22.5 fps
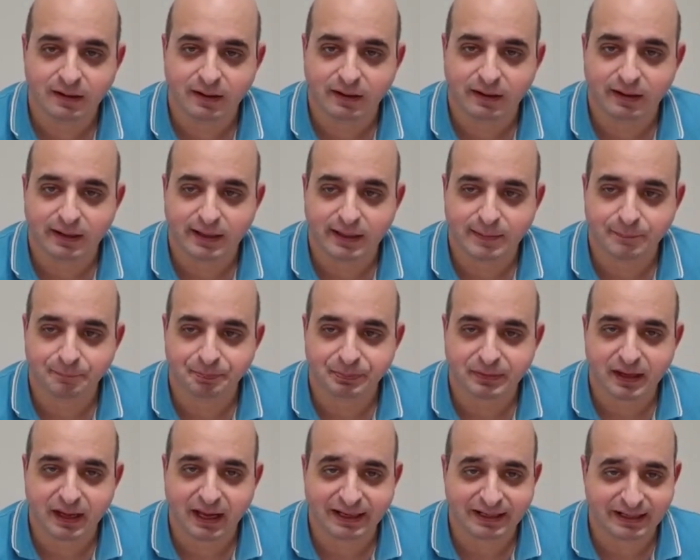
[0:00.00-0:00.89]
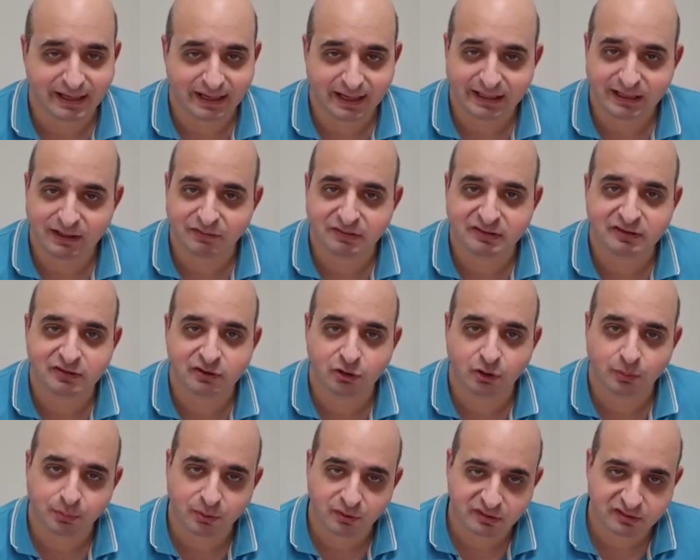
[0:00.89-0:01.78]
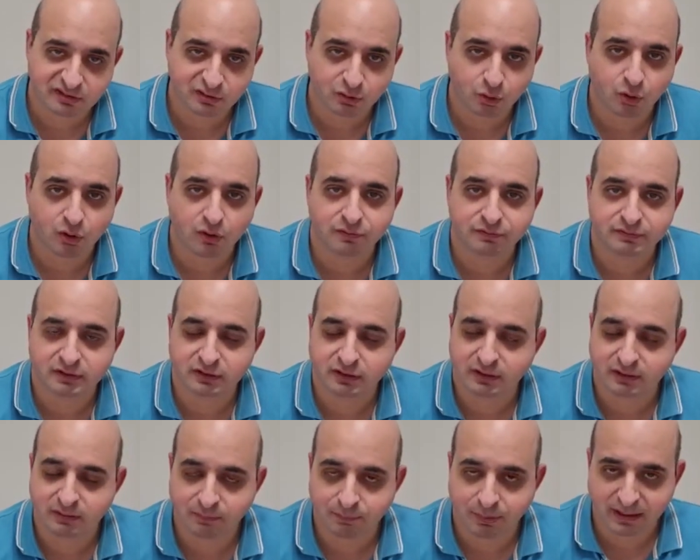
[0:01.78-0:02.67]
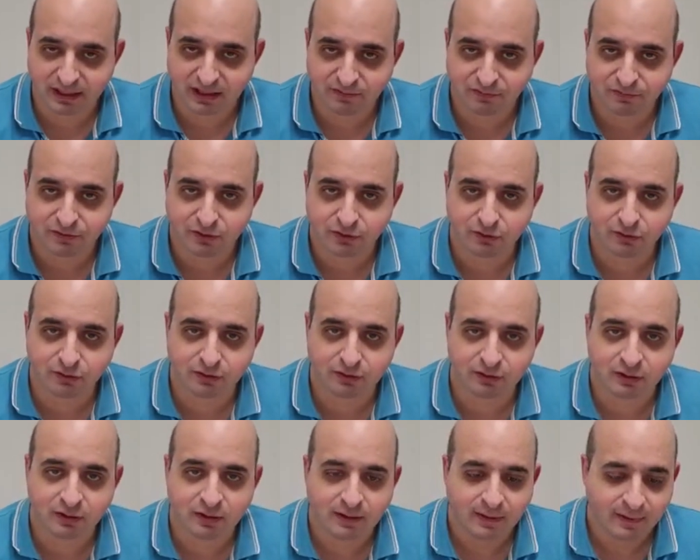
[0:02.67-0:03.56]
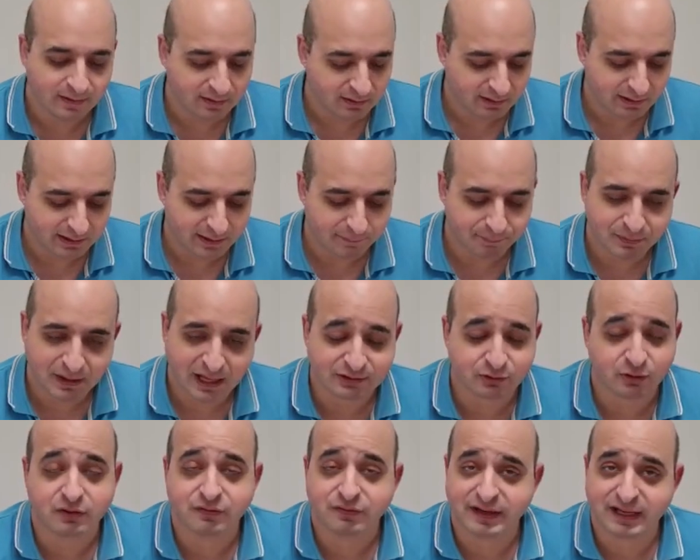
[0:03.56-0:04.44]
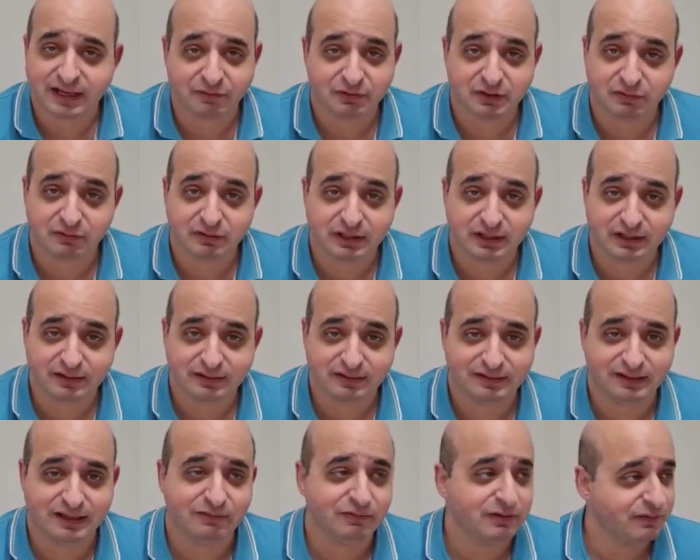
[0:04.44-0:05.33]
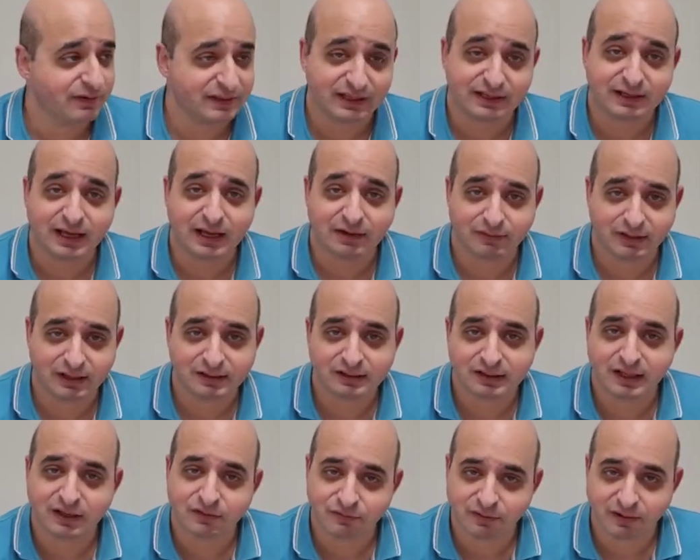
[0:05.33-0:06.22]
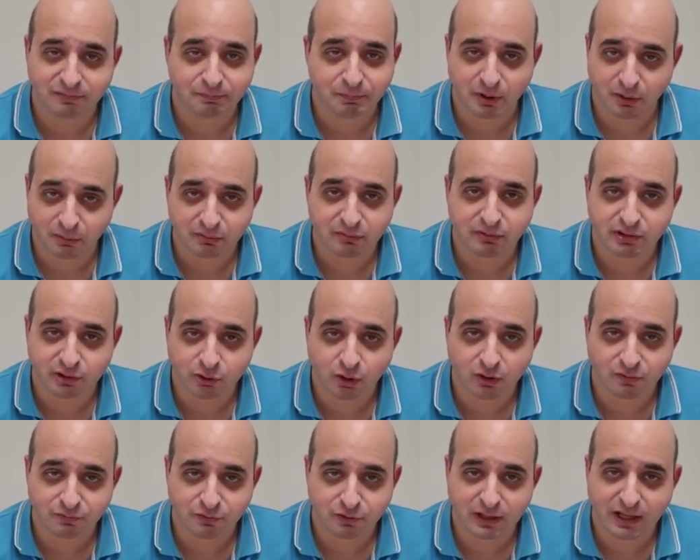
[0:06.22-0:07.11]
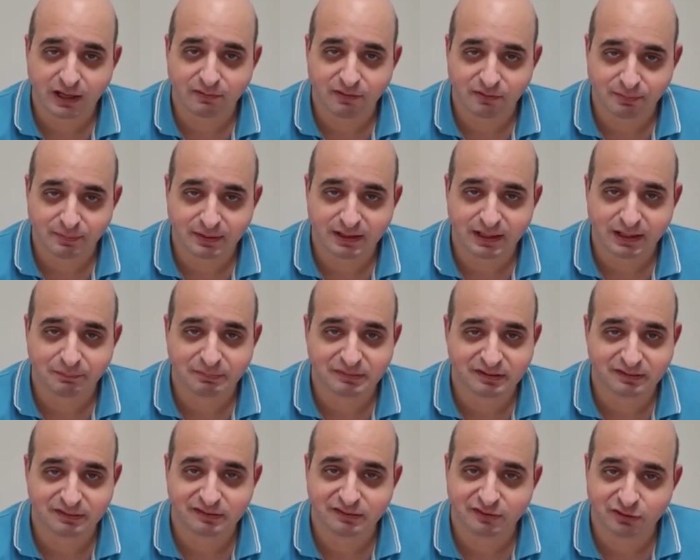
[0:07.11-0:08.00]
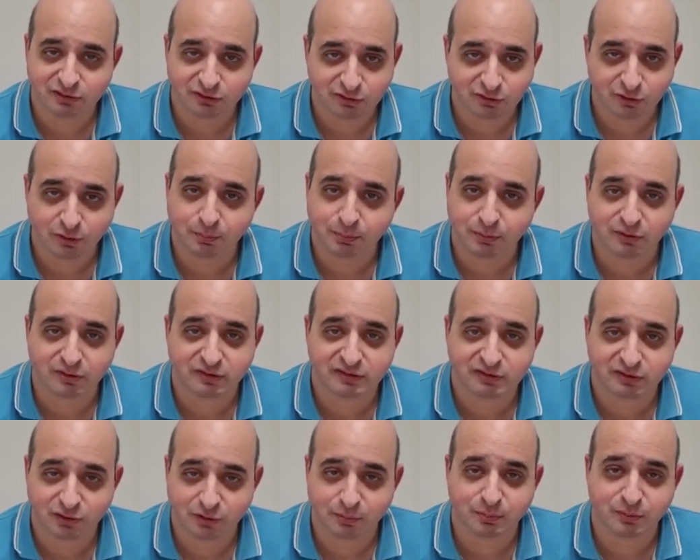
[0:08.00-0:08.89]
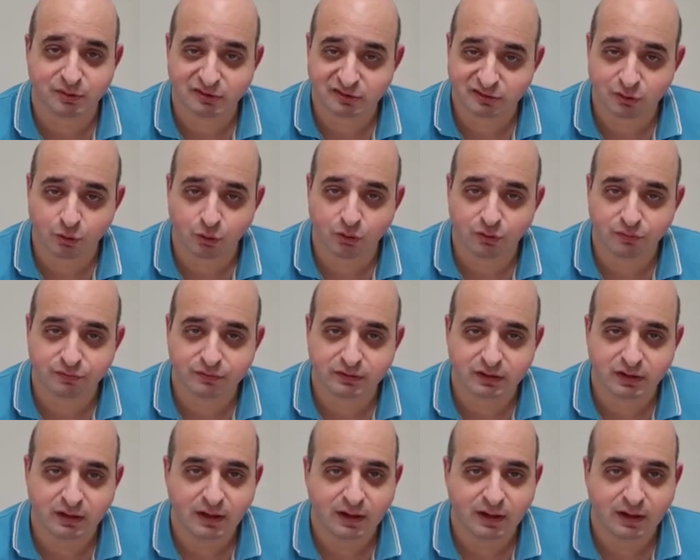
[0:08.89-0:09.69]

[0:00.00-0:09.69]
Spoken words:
Again, it was super soft to bite through. I don't think I would have needed, even if I didn't have any teeth, I probably would have got through that with my lips. Super, super soft.